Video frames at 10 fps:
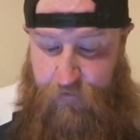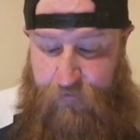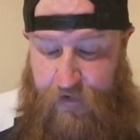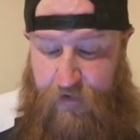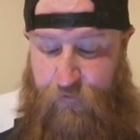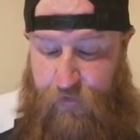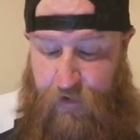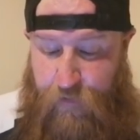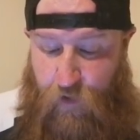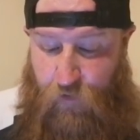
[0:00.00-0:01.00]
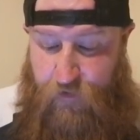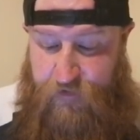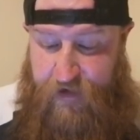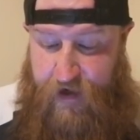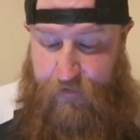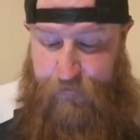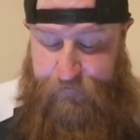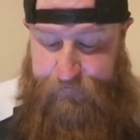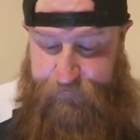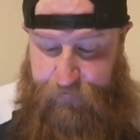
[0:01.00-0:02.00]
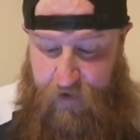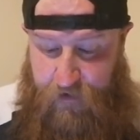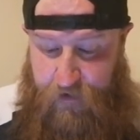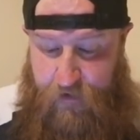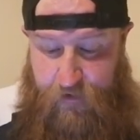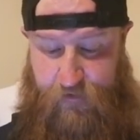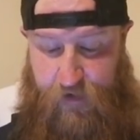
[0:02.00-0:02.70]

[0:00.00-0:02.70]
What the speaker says: Defending Philip Holden said, his